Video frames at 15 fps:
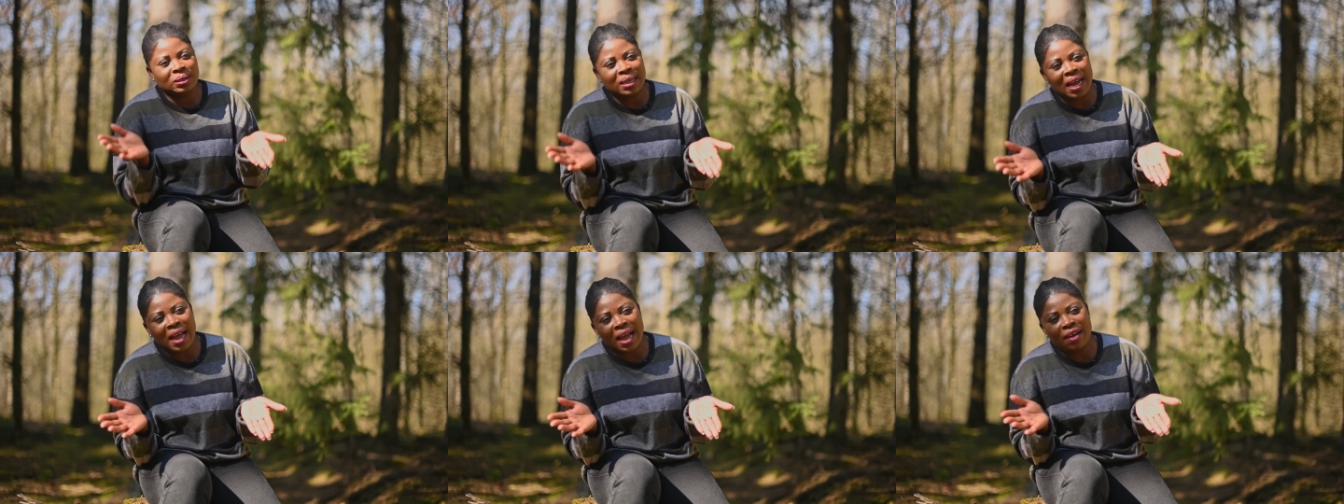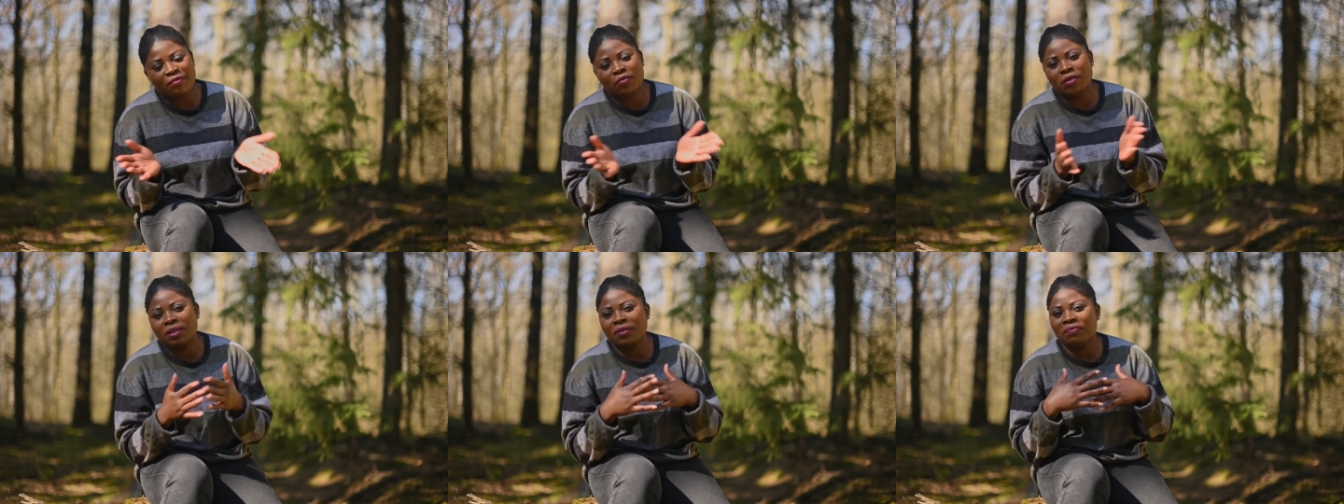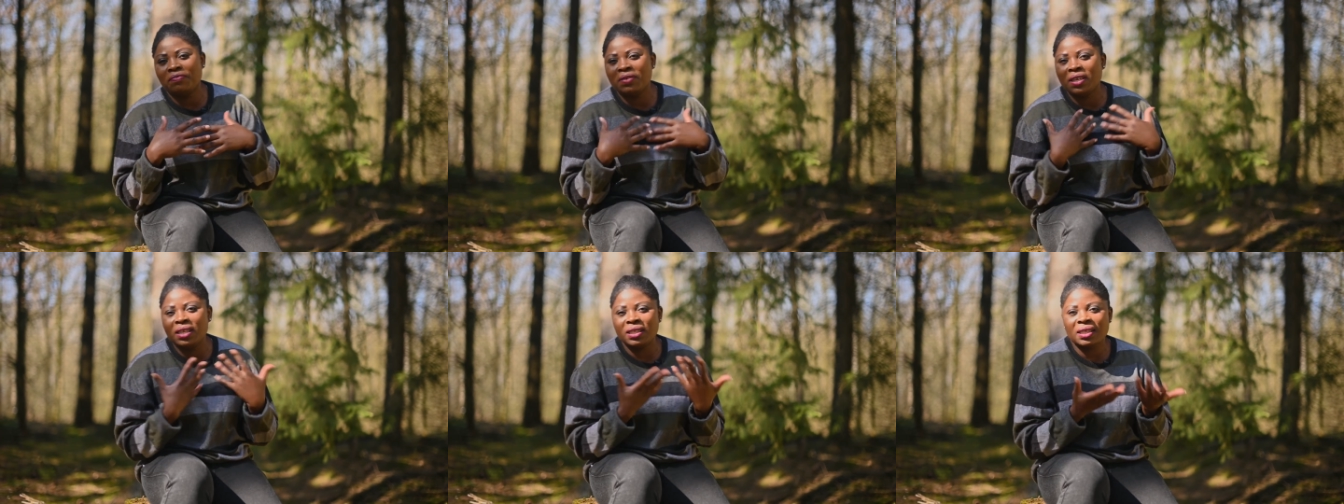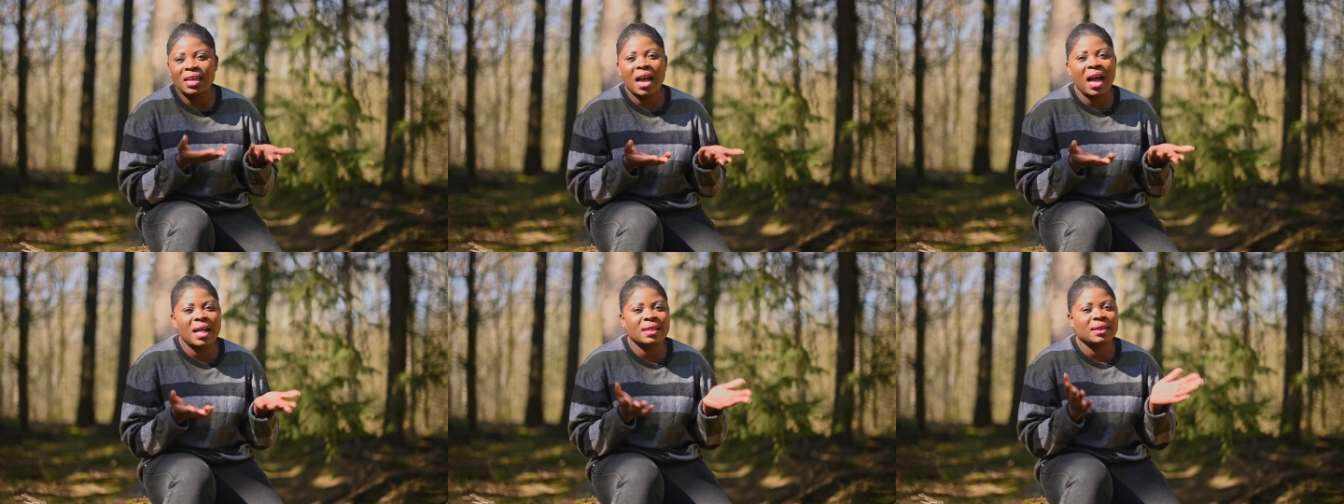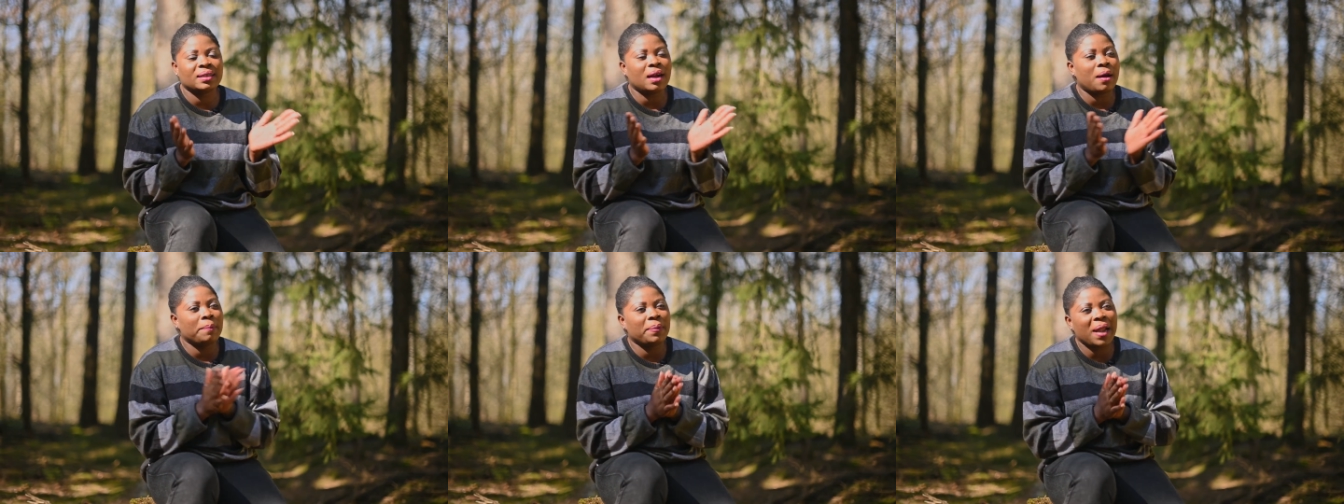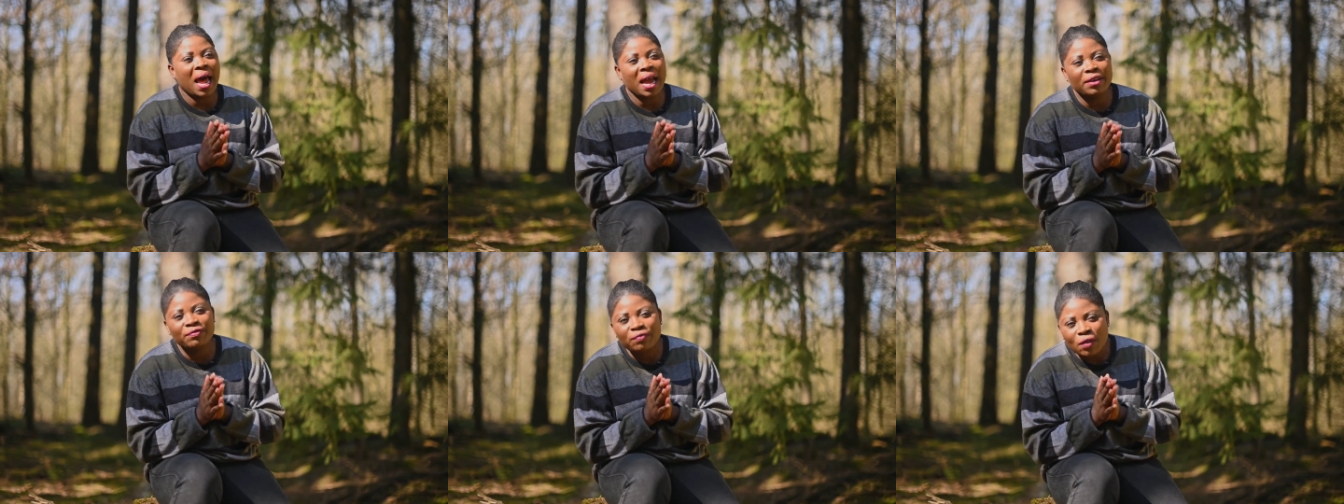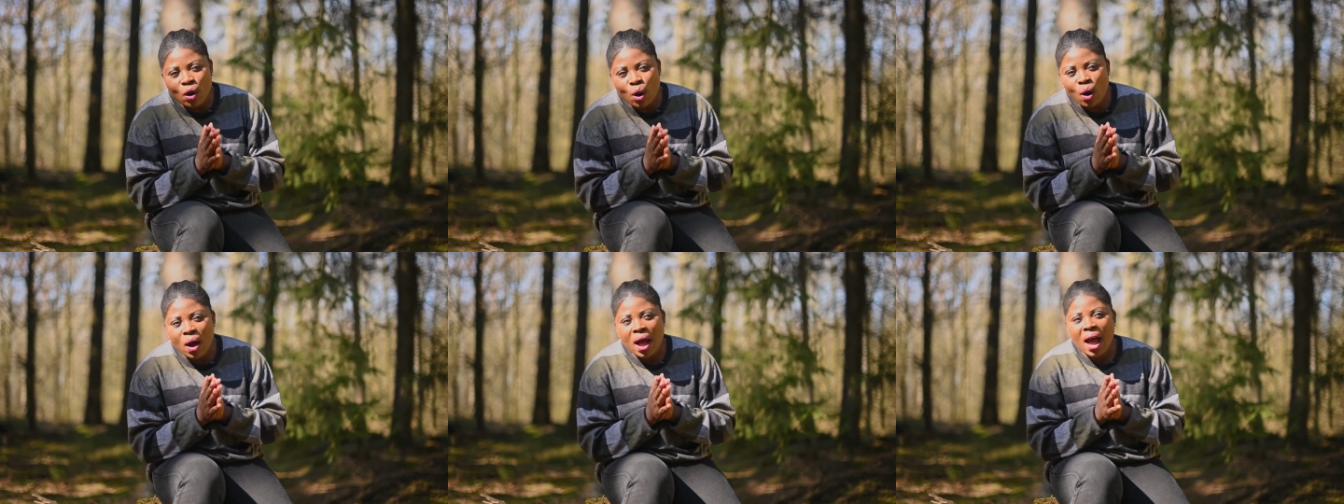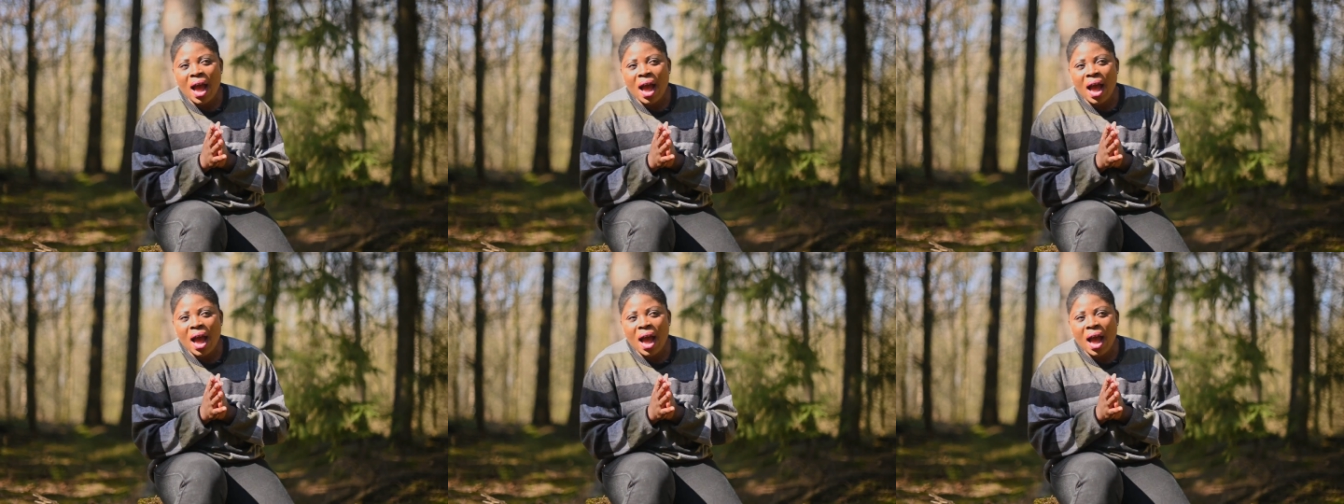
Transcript: day for the visa that I applied for.